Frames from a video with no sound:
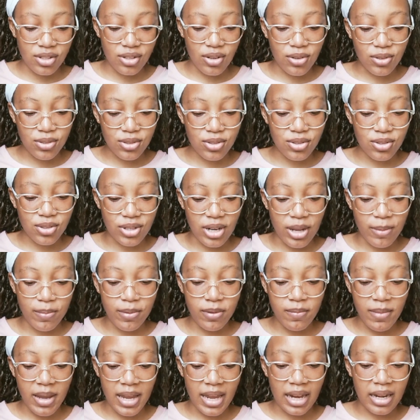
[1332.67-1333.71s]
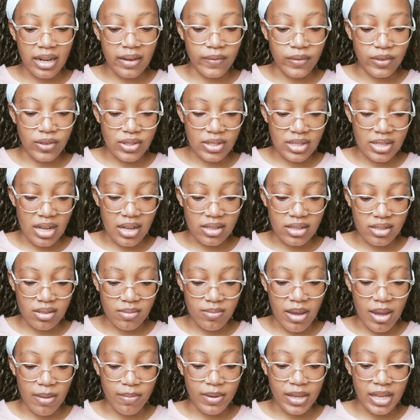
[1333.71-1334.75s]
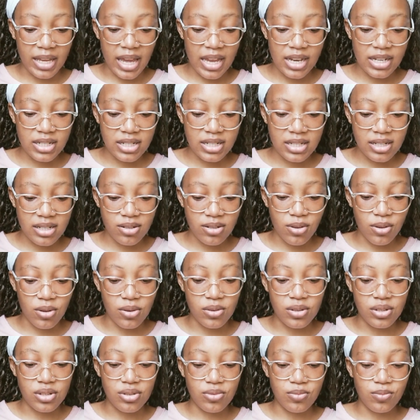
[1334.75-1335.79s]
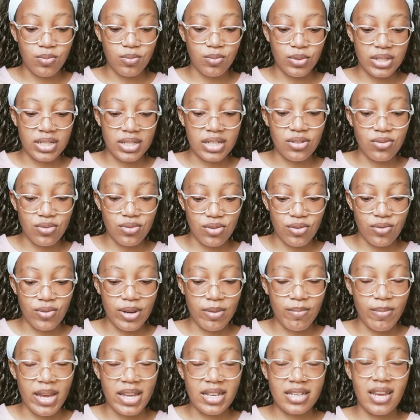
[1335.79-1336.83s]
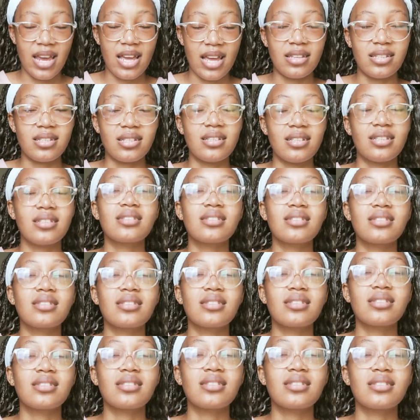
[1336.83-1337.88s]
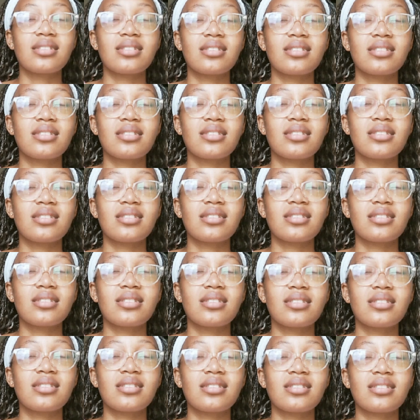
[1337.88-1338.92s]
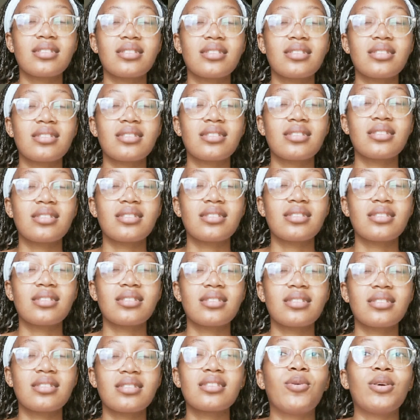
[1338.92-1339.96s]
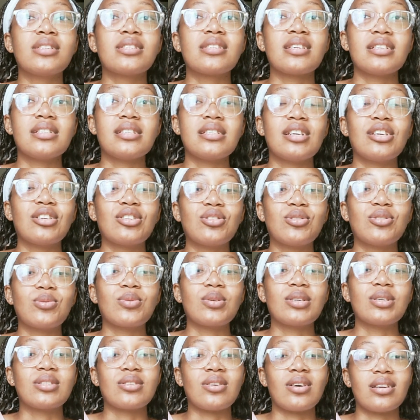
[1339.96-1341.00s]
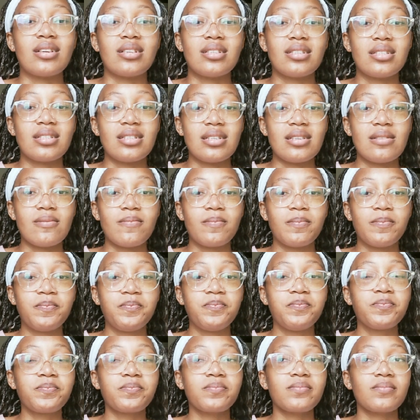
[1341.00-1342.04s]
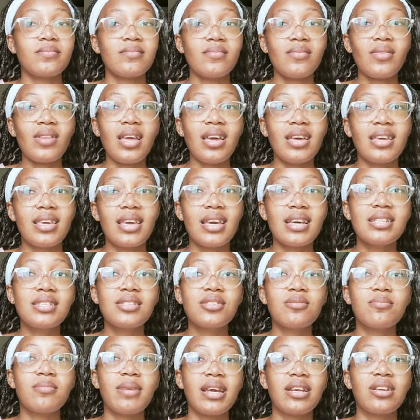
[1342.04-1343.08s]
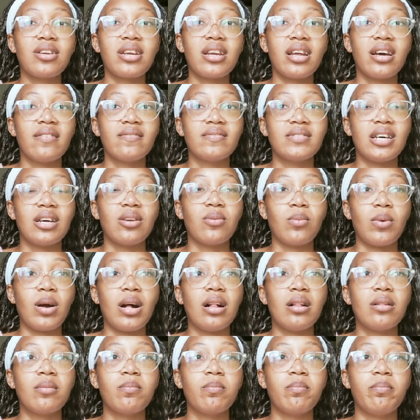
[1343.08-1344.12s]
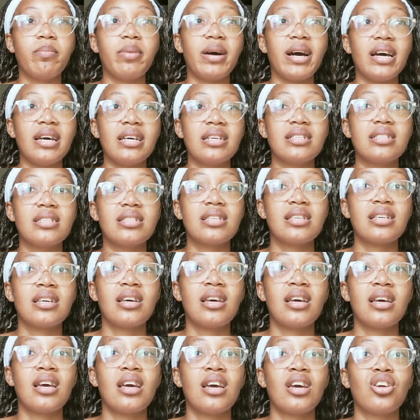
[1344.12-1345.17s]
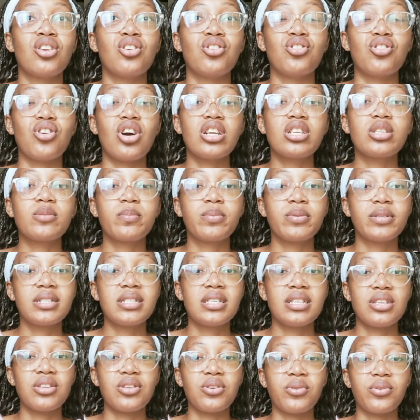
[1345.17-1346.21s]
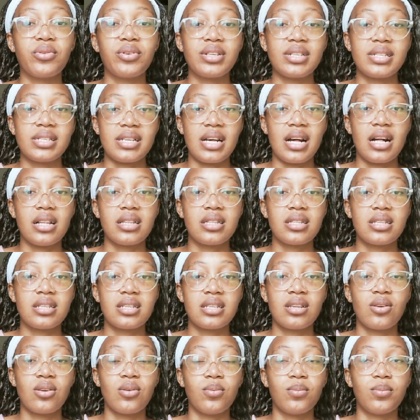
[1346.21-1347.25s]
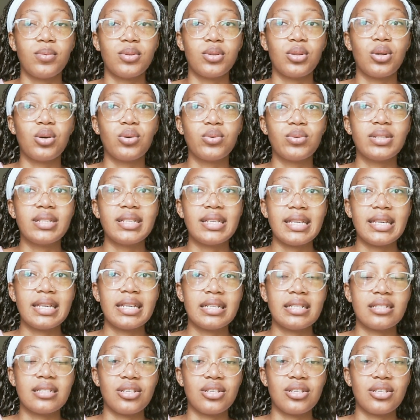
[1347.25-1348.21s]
Also, should I put my A-level results on my application, or would it ruin my chances? Always adhere to is honesty. Yes, you might not have done well, but not putting your results will only hinder you, because if they find out, it can be